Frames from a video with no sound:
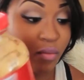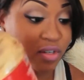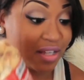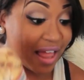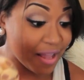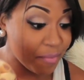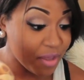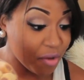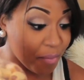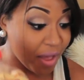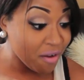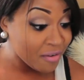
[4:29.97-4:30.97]
Would you like a
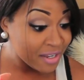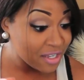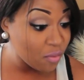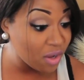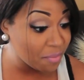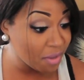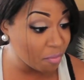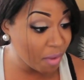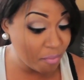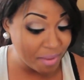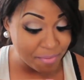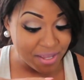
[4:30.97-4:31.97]
milk bone? You want a milk
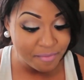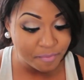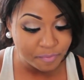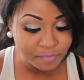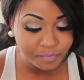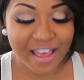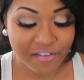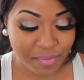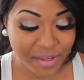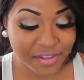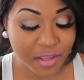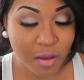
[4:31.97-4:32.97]
bone, baby? gave
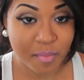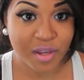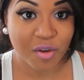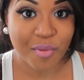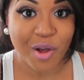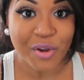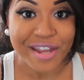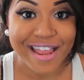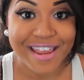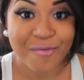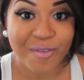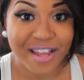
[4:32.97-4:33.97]
Piglet a milk bone
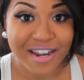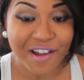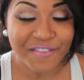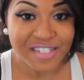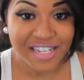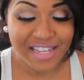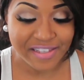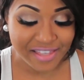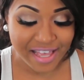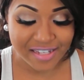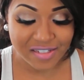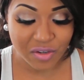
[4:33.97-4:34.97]
and he ran off to eat
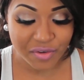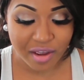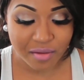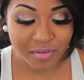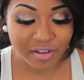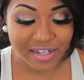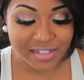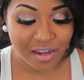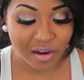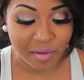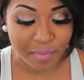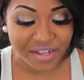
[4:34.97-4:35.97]
that. So now I'm gonna
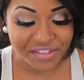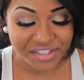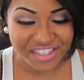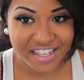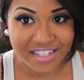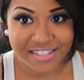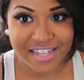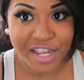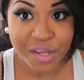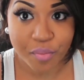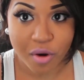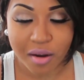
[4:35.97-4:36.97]
talk about the things that
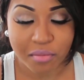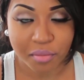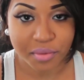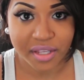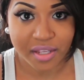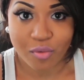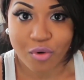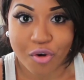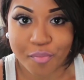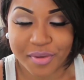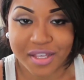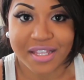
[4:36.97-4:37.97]
he probably
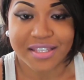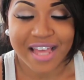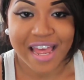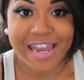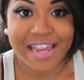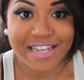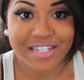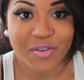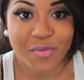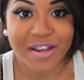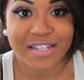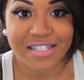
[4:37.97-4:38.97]
won't be that
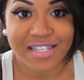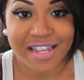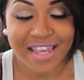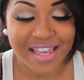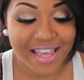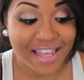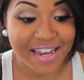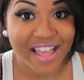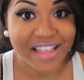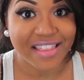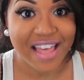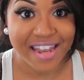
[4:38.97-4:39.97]
interested in
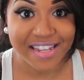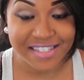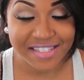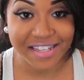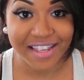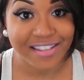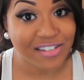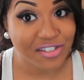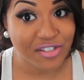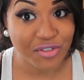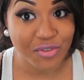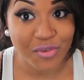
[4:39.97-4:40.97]
and that is
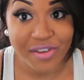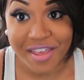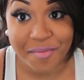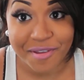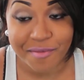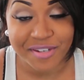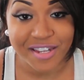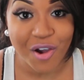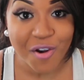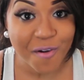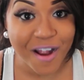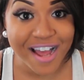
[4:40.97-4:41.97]
things to keep him
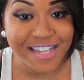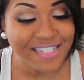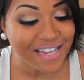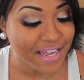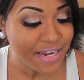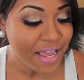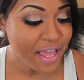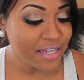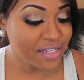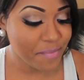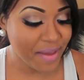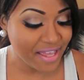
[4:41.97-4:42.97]
deodorized and
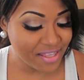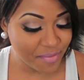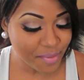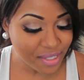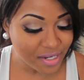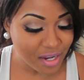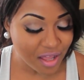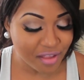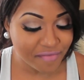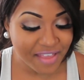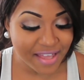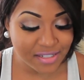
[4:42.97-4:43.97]
to bathe him in and
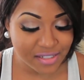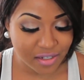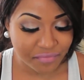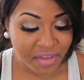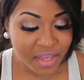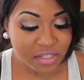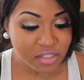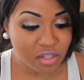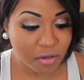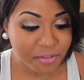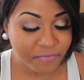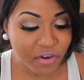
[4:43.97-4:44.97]
all of that stuff.
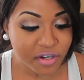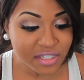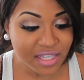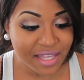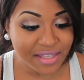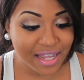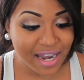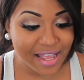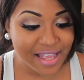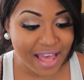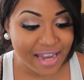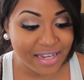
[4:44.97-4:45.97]
So the first thing that
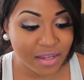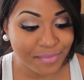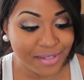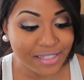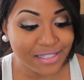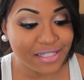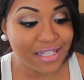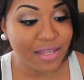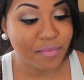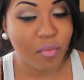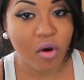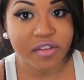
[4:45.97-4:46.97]
I got him is
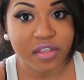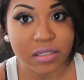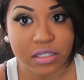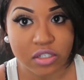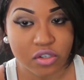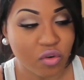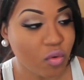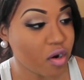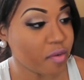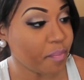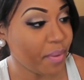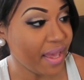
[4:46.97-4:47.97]
the Martha
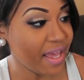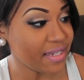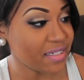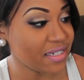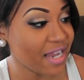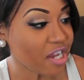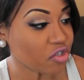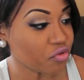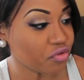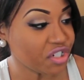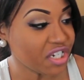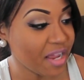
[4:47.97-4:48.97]
Stewart Pets
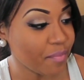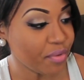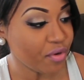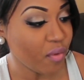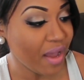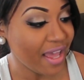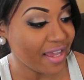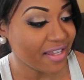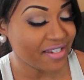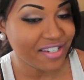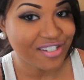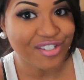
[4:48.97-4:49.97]
Natural Shampoo and
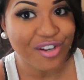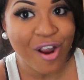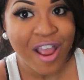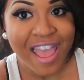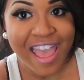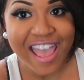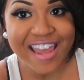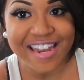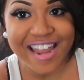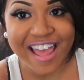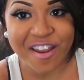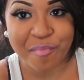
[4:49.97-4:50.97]
Conditioner and
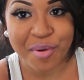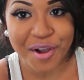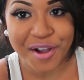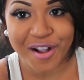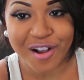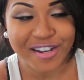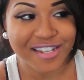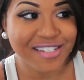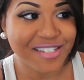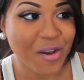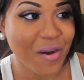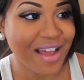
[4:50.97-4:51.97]
it had a pug on
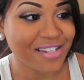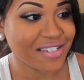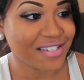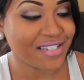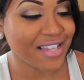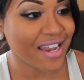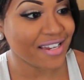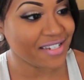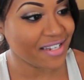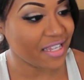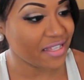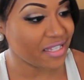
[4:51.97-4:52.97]
it so I just decided
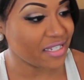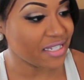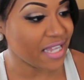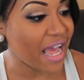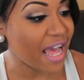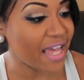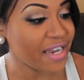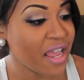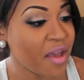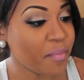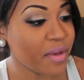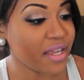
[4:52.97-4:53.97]
to get this kind
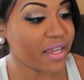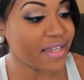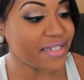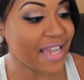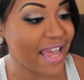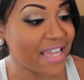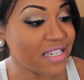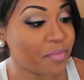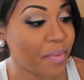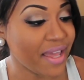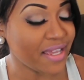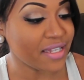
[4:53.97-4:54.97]
but it contains
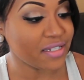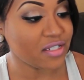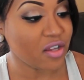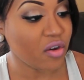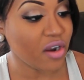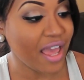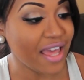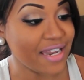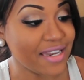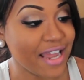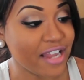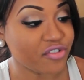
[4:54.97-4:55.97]
baking soda
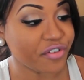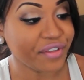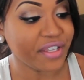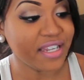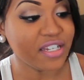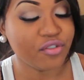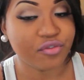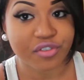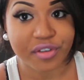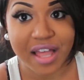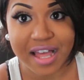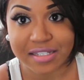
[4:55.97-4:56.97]
and it naturally
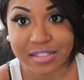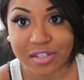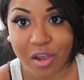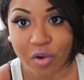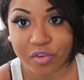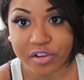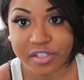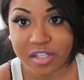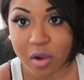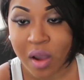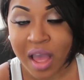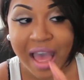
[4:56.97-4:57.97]
neutralizes odor.
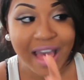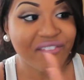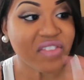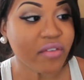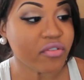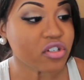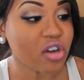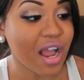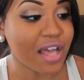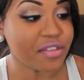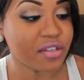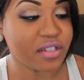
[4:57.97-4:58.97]
So I've never
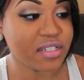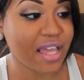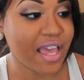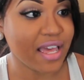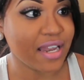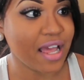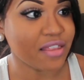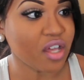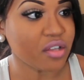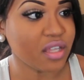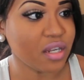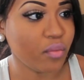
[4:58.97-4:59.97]
tried this and I
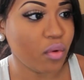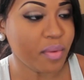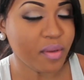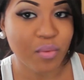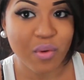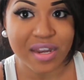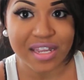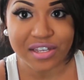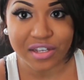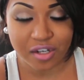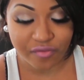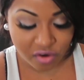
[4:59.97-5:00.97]
thought that it would be
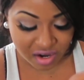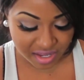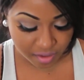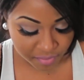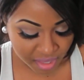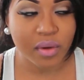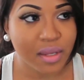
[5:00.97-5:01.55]
pretty good for him.